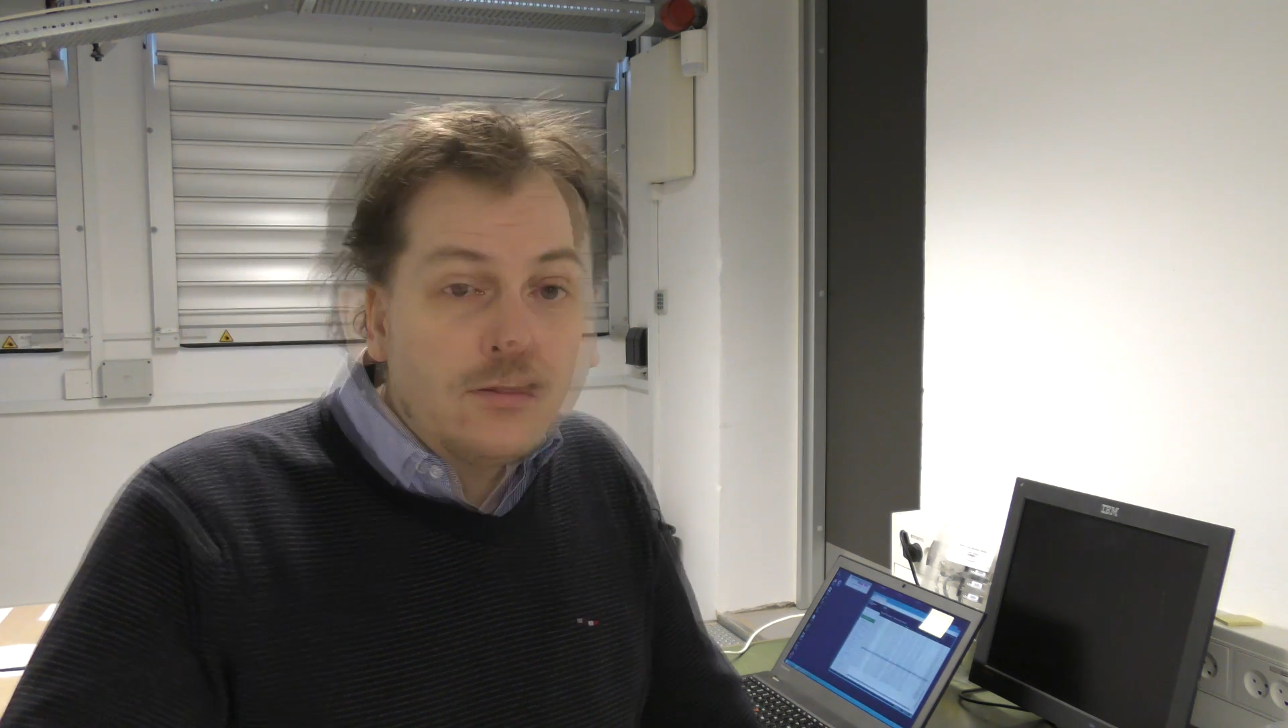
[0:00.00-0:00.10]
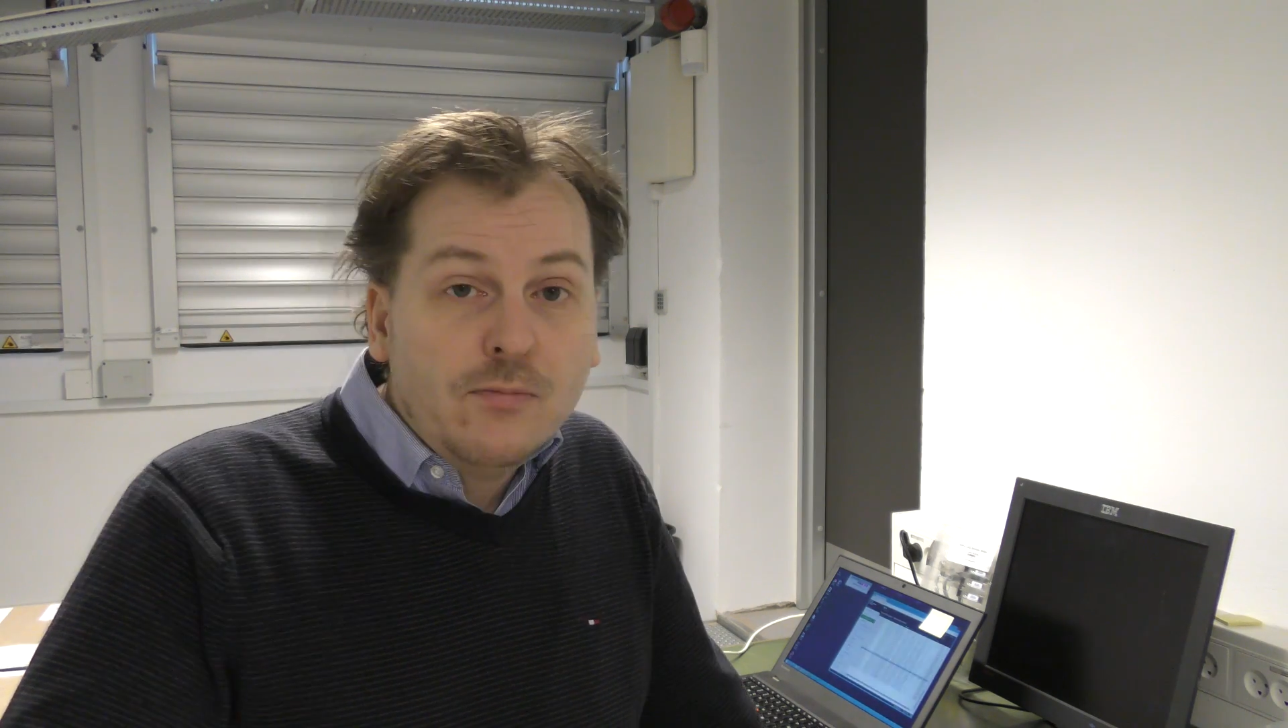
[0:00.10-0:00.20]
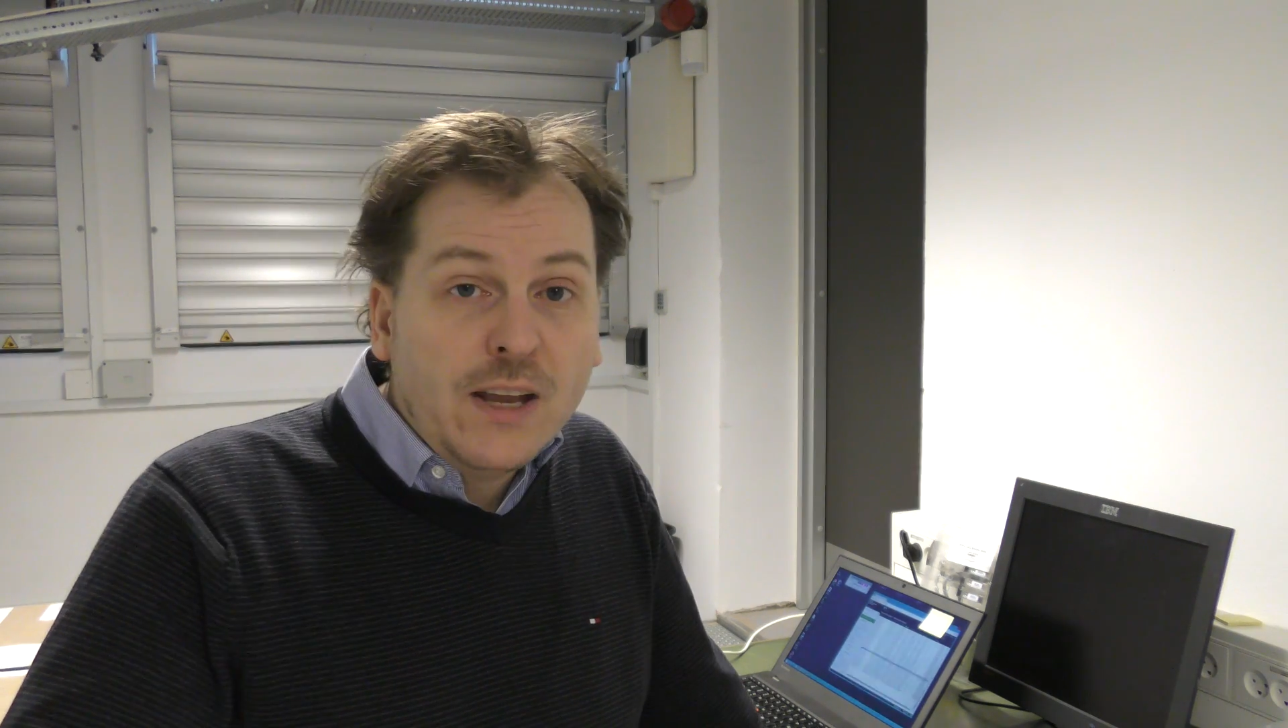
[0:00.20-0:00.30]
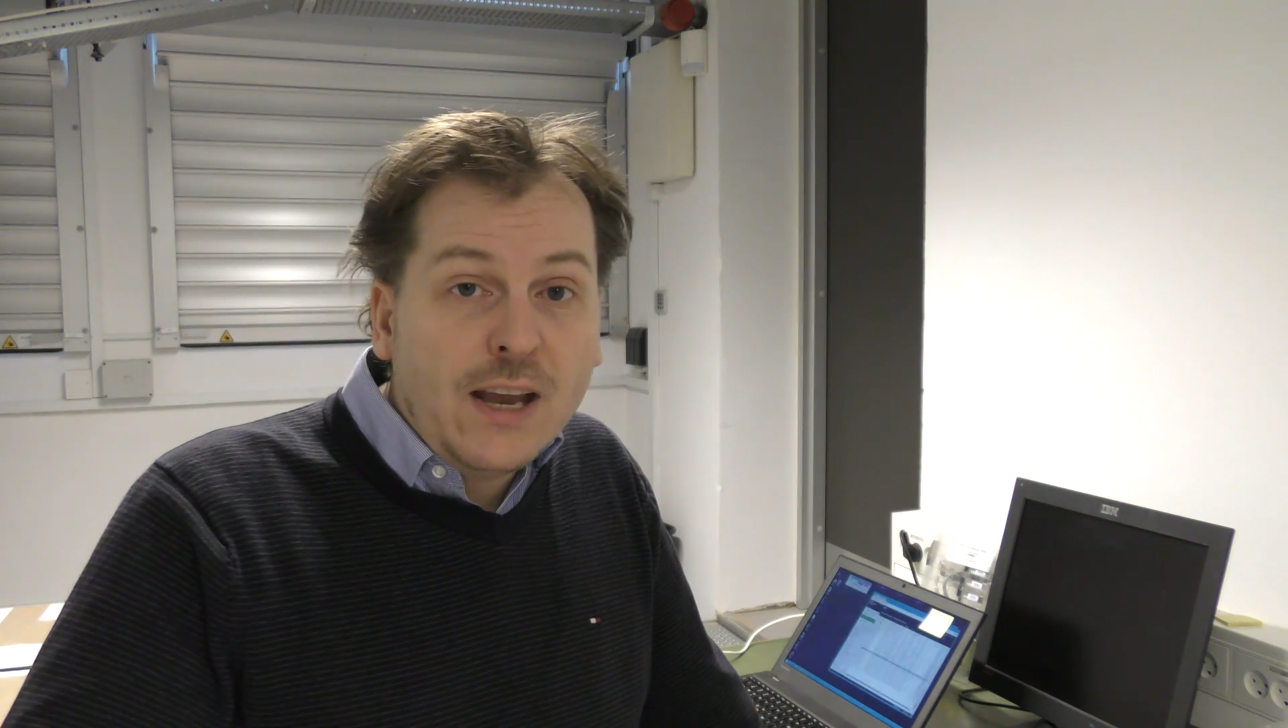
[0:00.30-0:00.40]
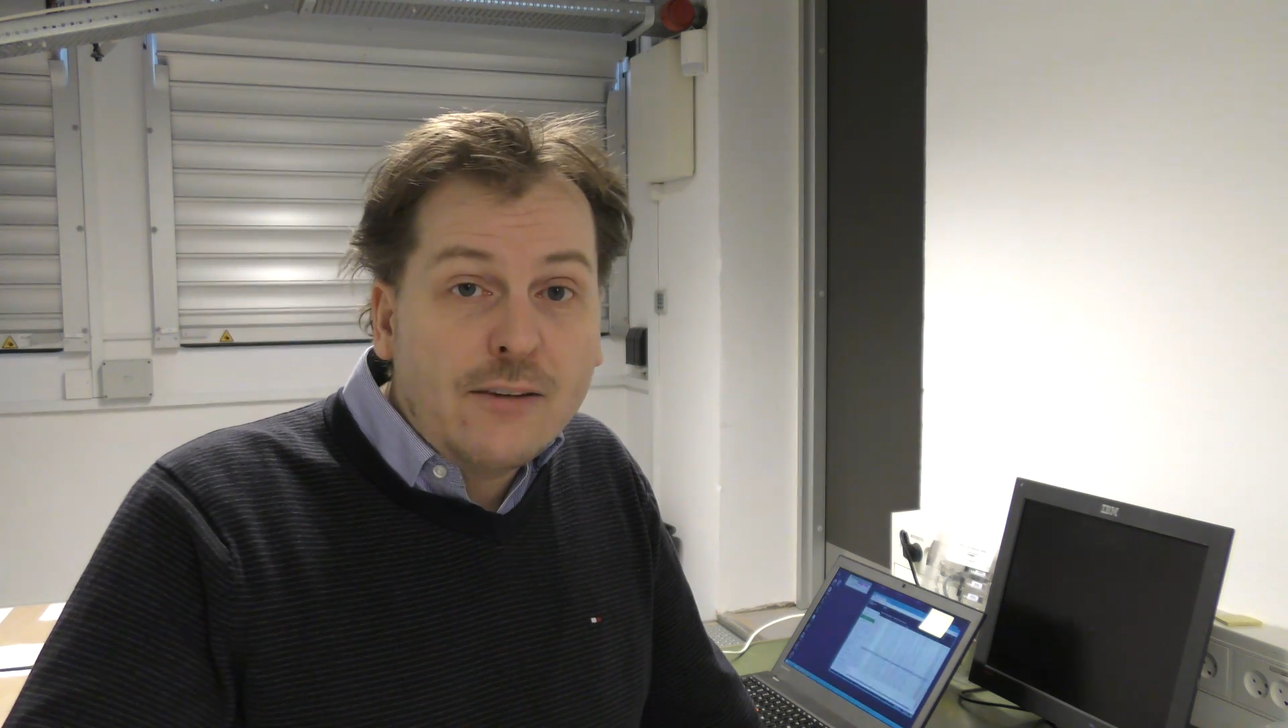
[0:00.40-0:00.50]

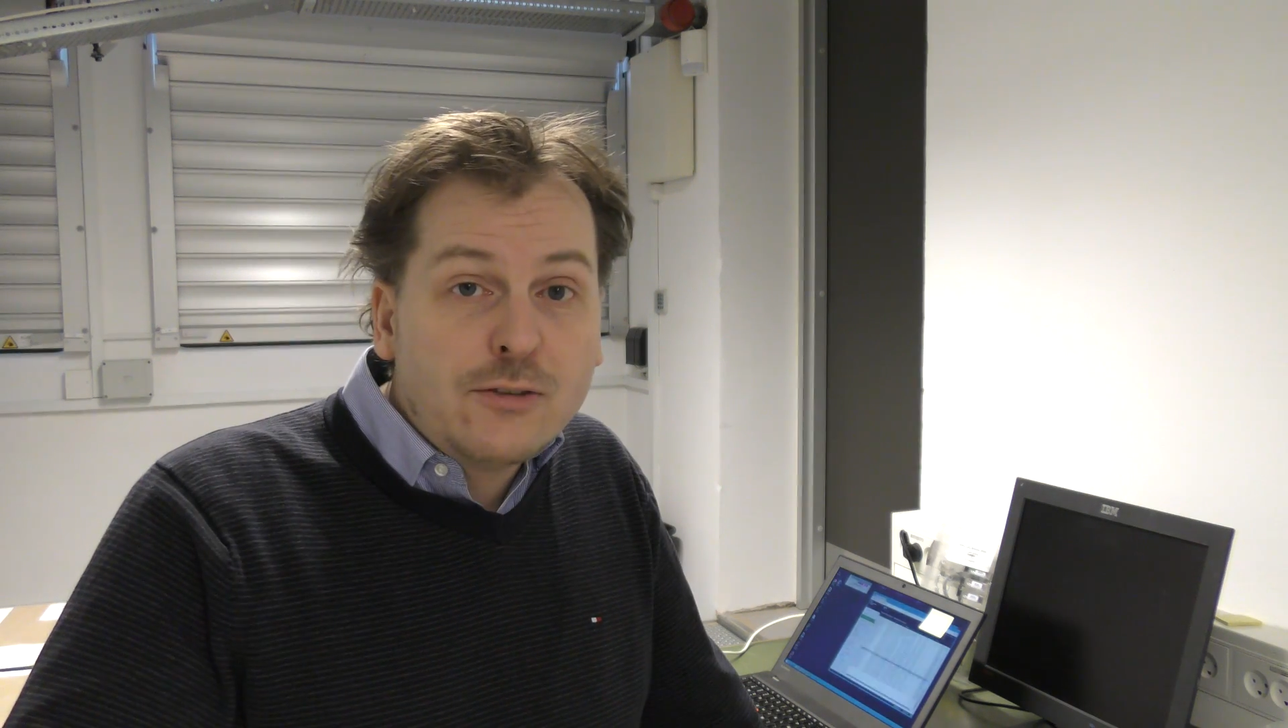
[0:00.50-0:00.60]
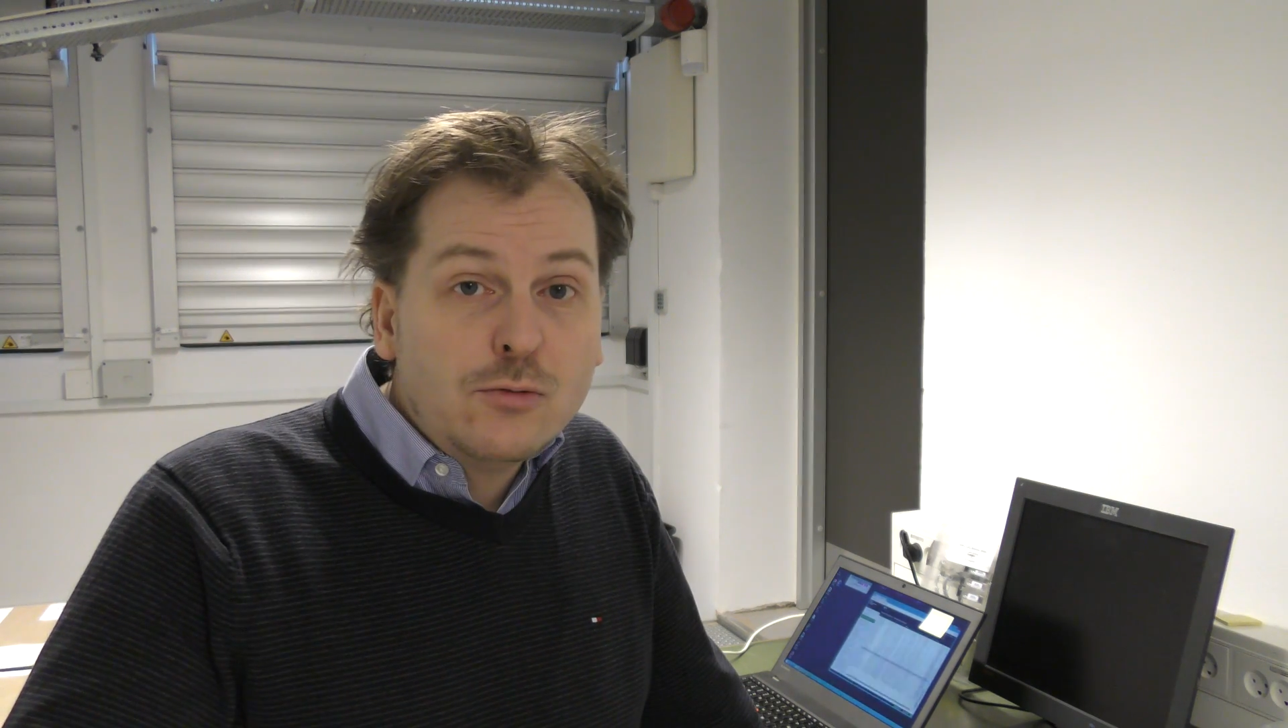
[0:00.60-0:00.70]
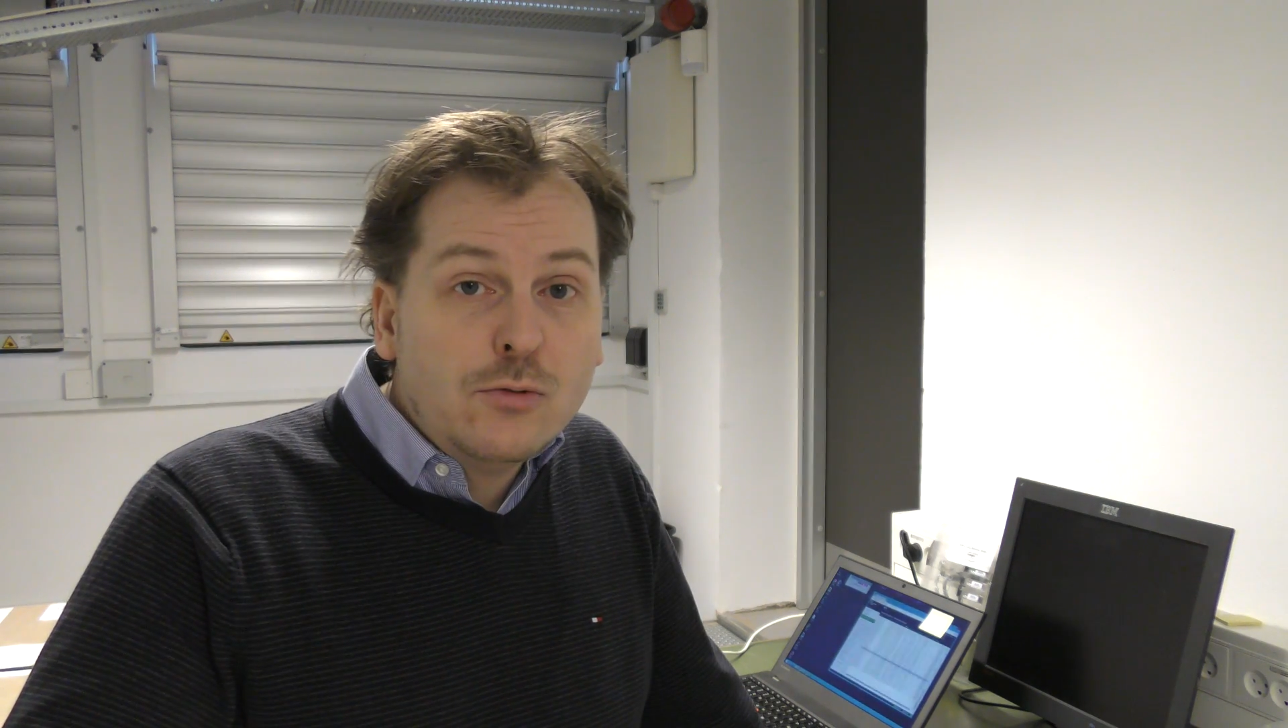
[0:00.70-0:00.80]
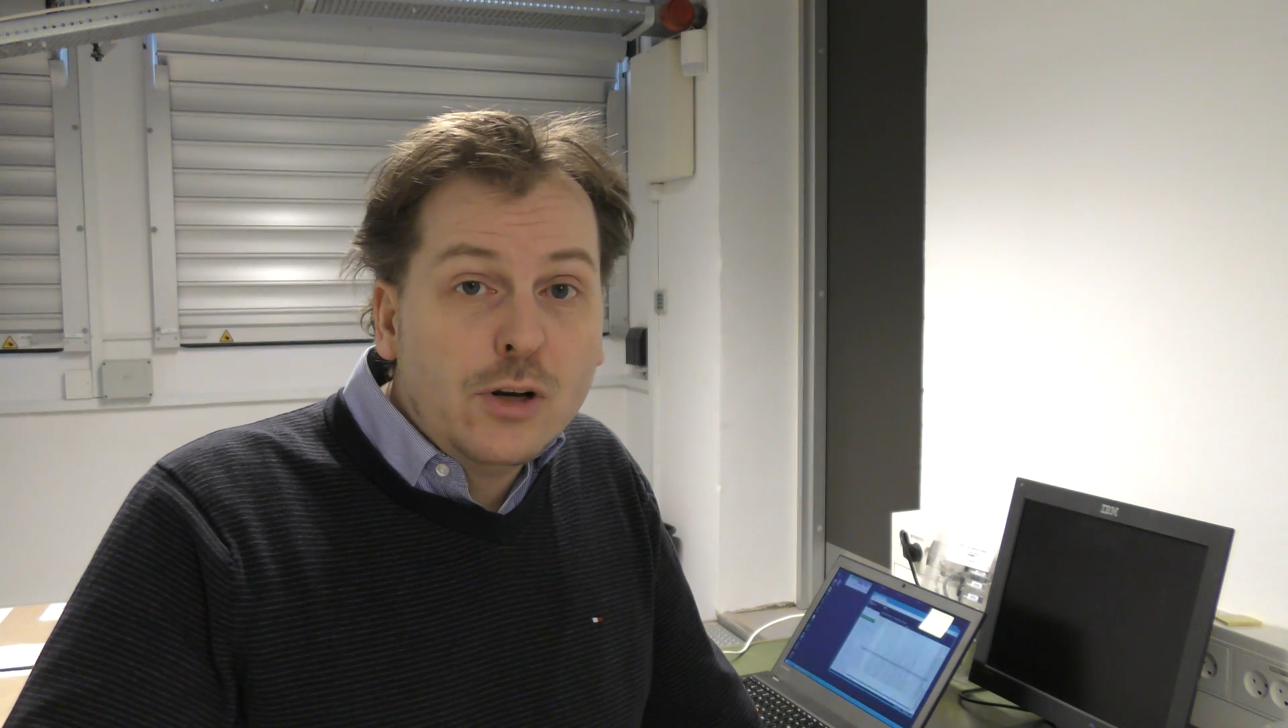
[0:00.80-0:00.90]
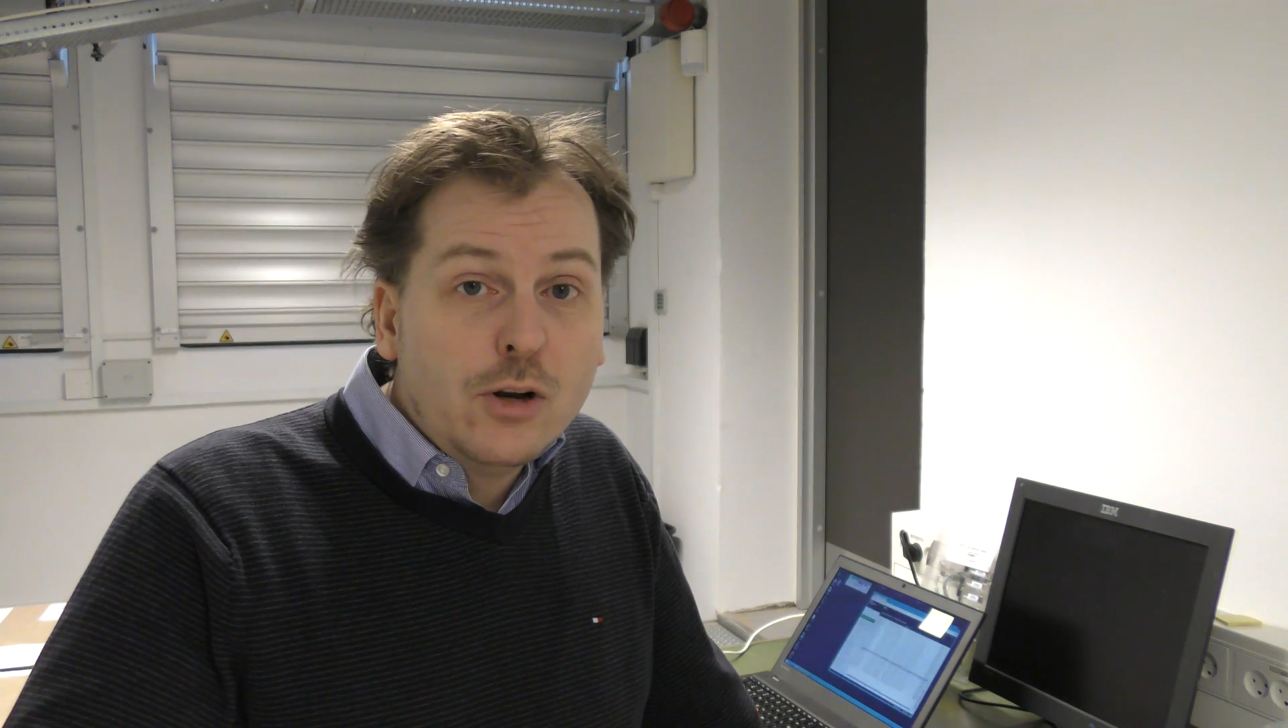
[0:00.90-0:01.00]
They have to uh,